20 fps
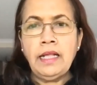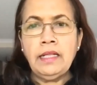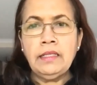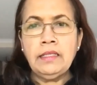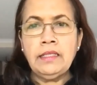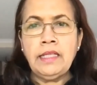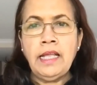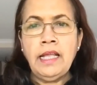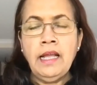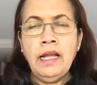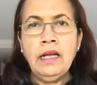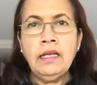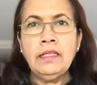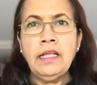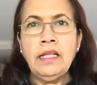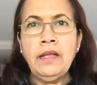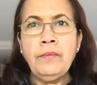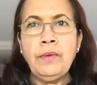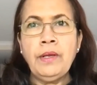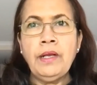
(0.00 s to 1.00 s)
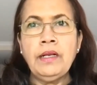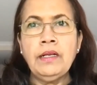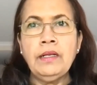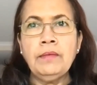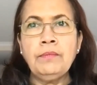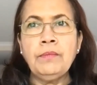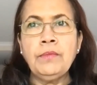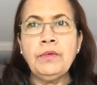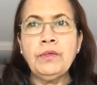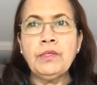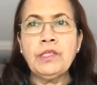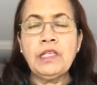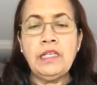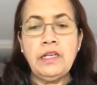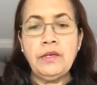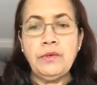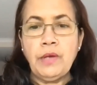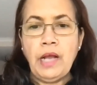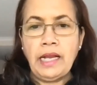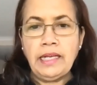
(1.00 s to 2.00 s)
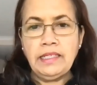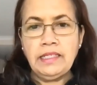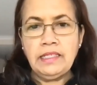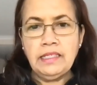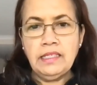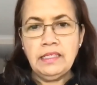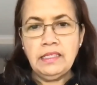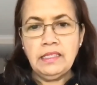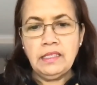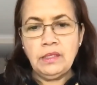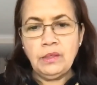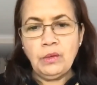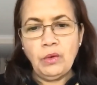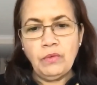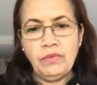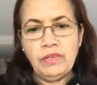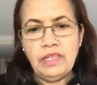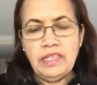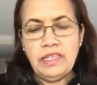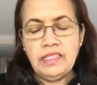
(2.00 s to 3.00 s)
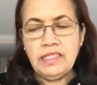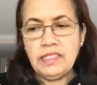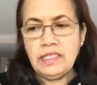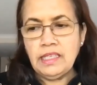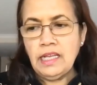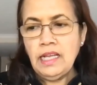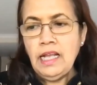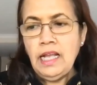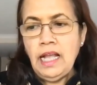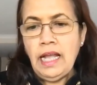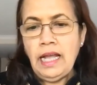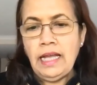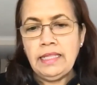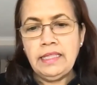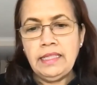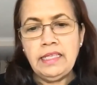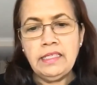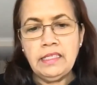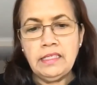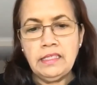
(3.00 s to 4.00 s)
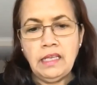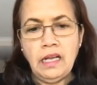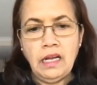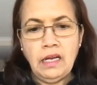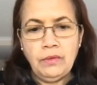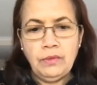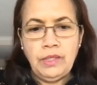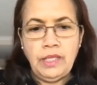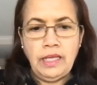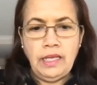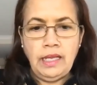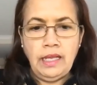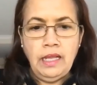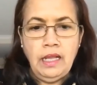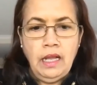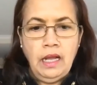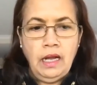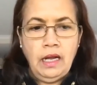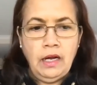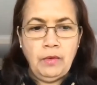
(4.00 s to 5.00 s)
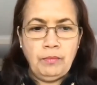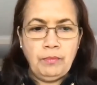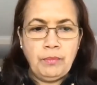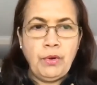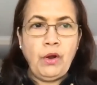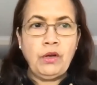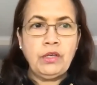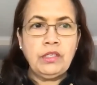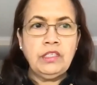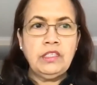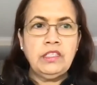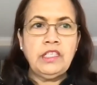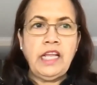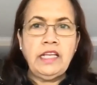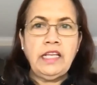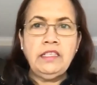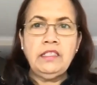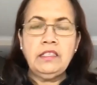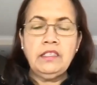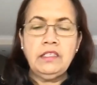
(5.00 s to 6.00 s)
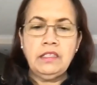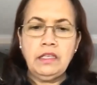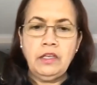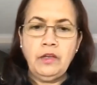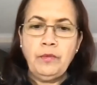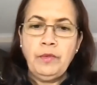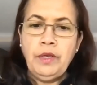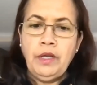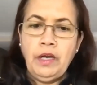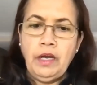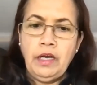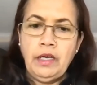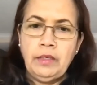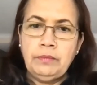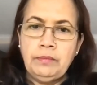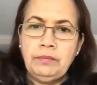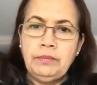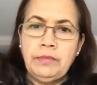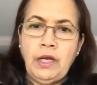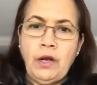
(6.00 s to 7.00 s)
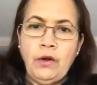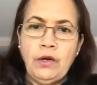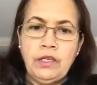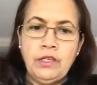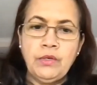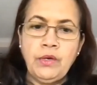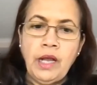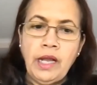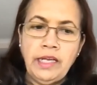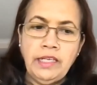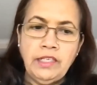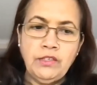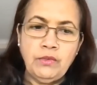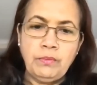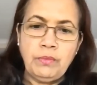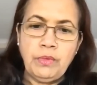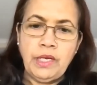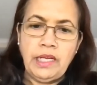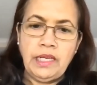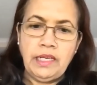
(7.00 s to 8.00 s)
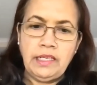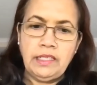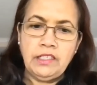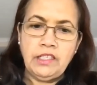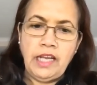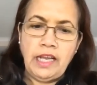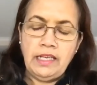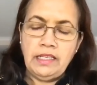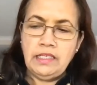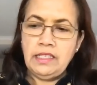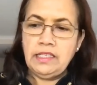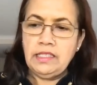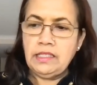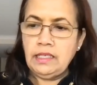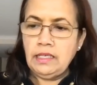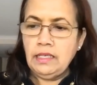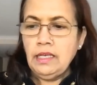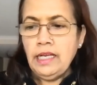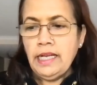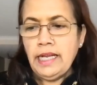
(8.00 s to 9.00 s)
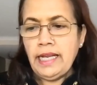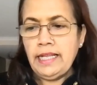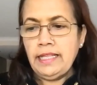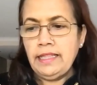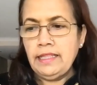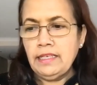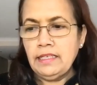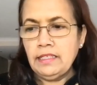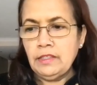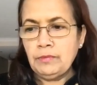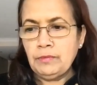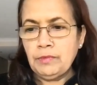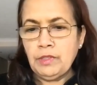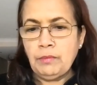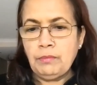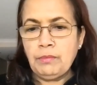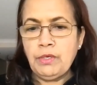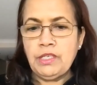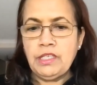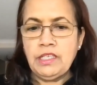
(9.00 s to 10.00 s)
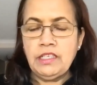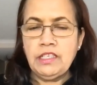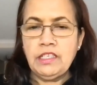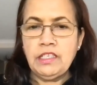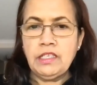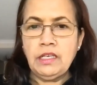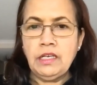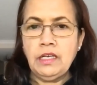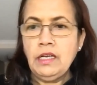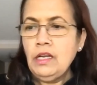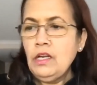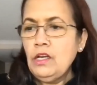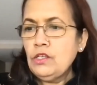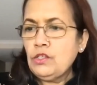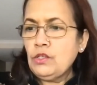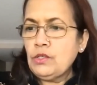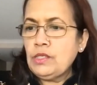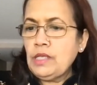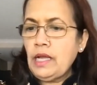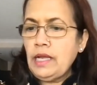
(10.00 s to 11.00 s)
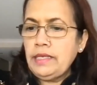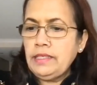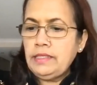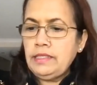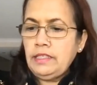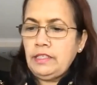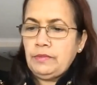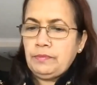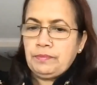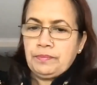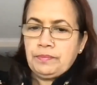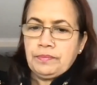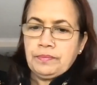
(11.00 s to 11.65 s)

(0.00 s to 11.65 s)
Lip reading: they were mostly writers, novelists, and this is how they brought changes or tried to bring changes in the British society.